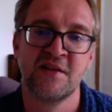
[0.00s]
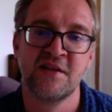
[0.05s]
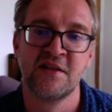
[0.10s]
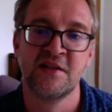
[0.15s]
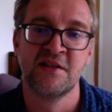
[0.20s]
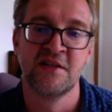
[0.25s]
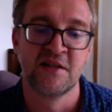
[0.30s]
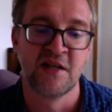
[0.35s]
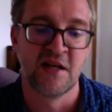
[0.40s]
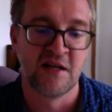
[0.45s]

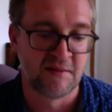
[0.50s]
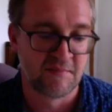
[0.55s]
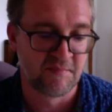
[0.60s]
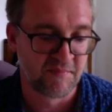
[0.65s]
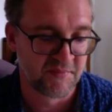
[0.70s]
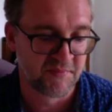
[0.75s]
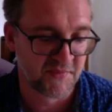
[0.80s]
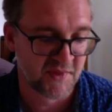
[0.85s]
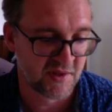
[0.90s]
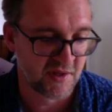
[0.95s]

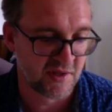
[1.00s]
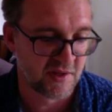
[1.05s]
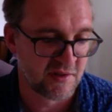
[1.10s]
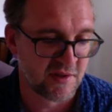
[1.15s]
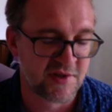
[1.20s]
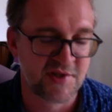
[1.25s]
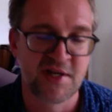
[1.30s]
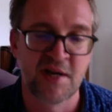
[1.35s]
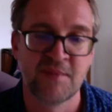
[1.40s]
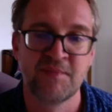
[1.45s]

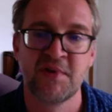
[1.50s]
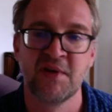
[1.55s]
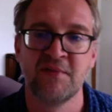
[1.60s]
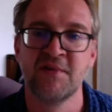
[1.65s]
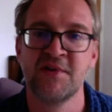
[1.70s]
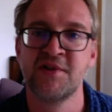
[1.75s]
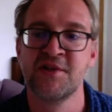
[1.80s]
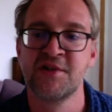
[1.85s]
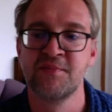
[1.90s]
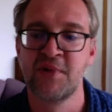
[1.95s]
the chapter,
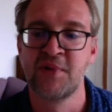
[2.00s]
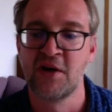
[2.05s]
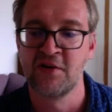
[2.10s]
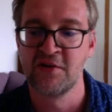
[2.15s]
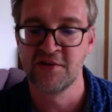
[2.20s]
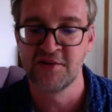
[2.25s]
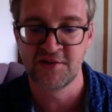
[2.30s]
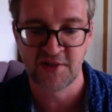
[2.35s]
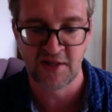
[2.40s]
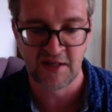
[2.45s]
which is
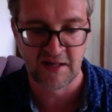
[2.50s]
about